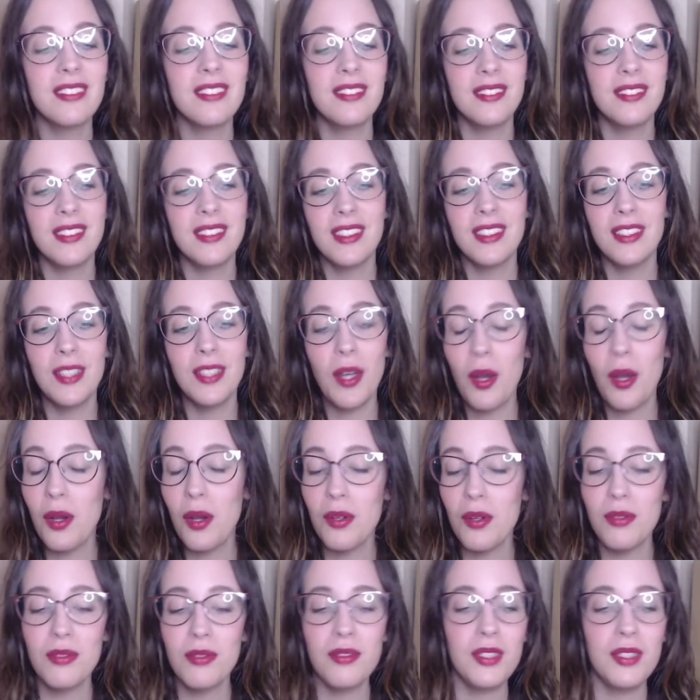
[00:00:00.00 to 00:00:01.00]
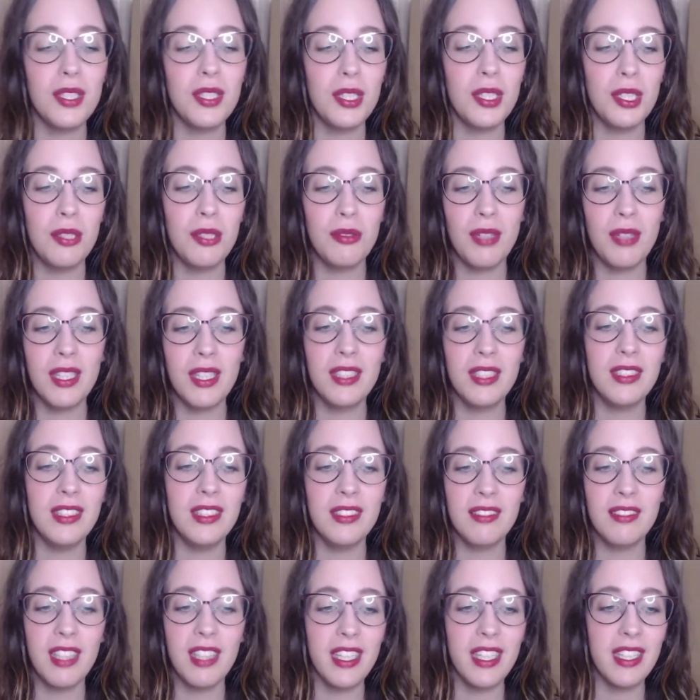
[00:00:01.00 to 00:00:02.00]
go to a
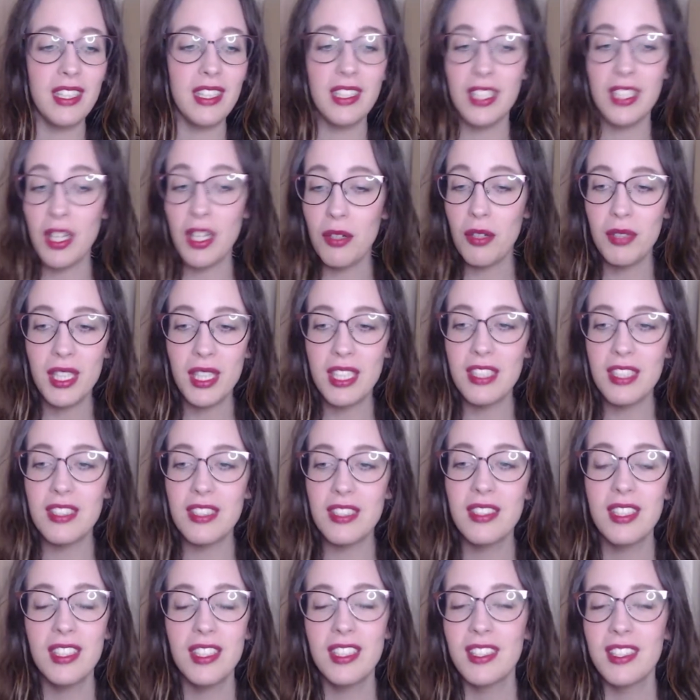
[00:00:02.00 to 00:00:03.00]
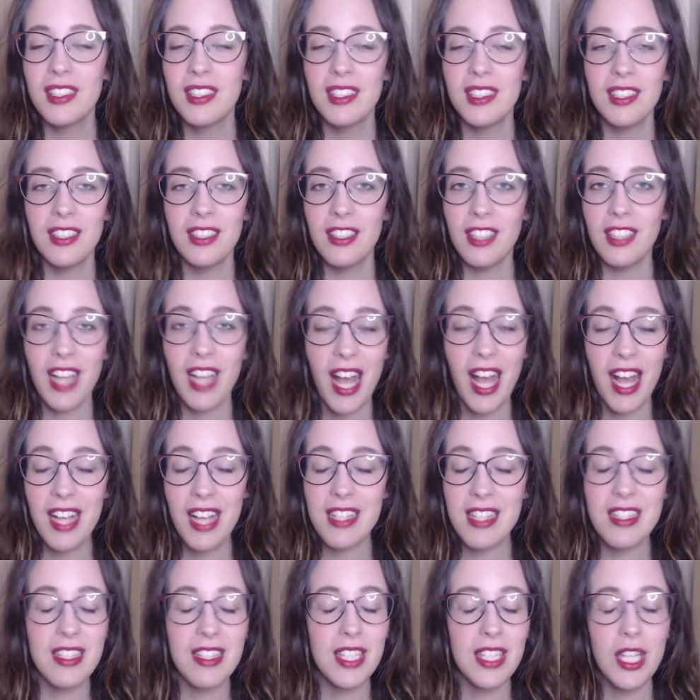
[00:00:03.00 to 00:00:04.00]
yoga class,
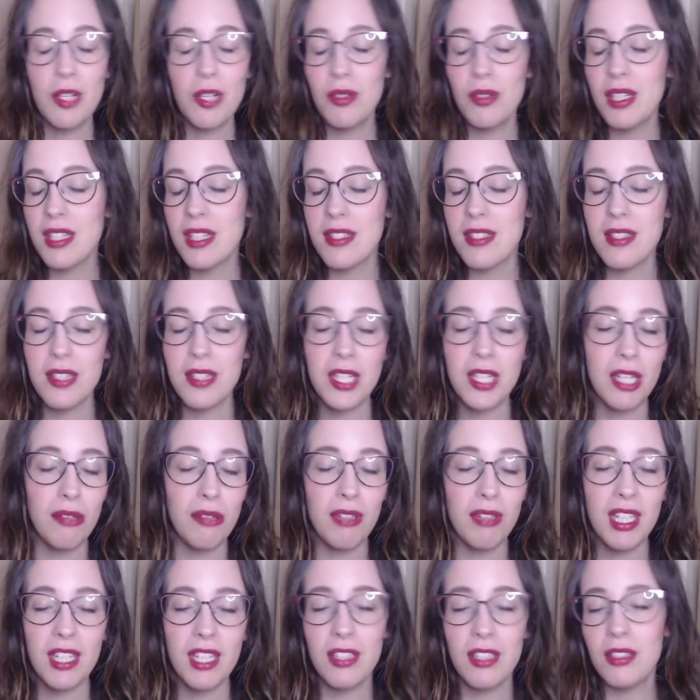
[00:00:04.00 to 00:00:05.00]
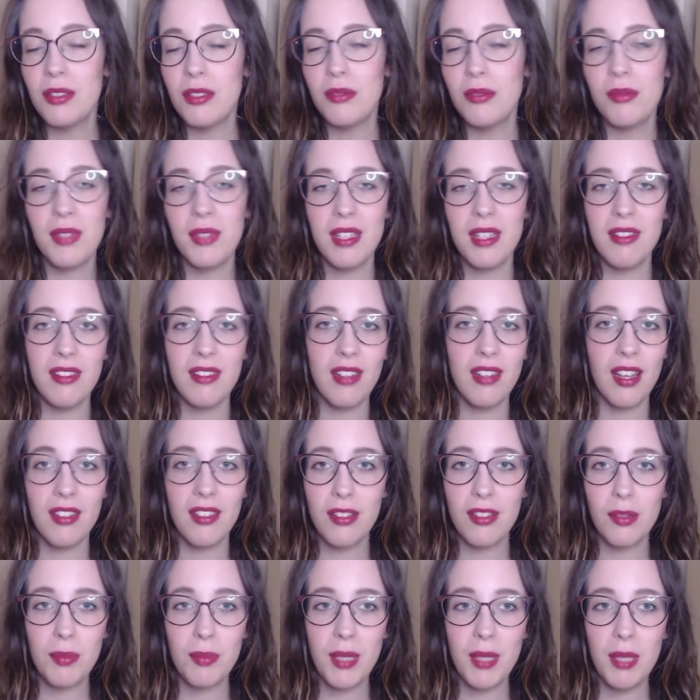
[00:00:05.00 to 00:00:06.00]
yoga studio with other
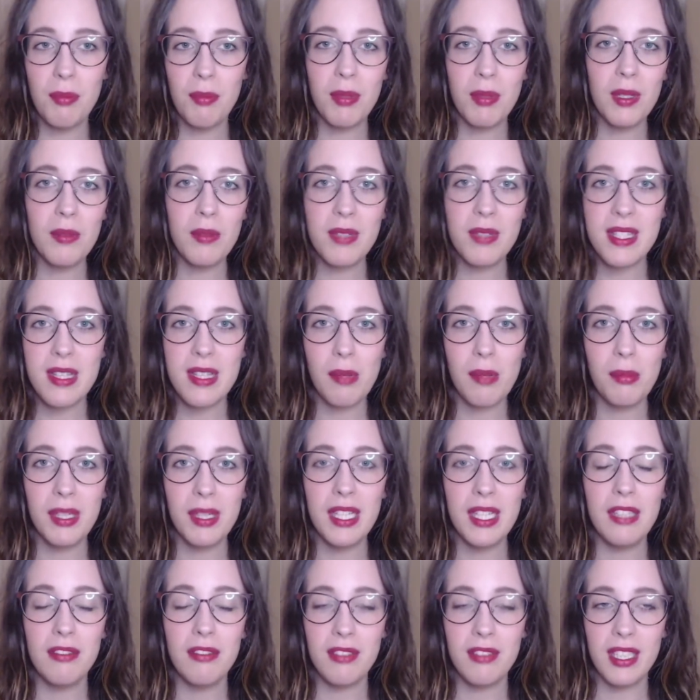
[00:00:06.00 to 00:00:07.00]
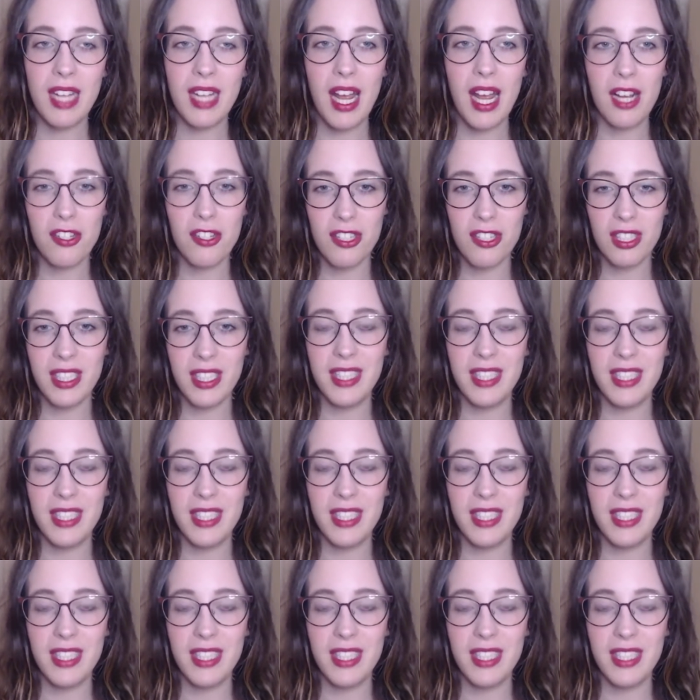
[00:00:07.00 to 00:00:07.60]
people, with somebody who can actually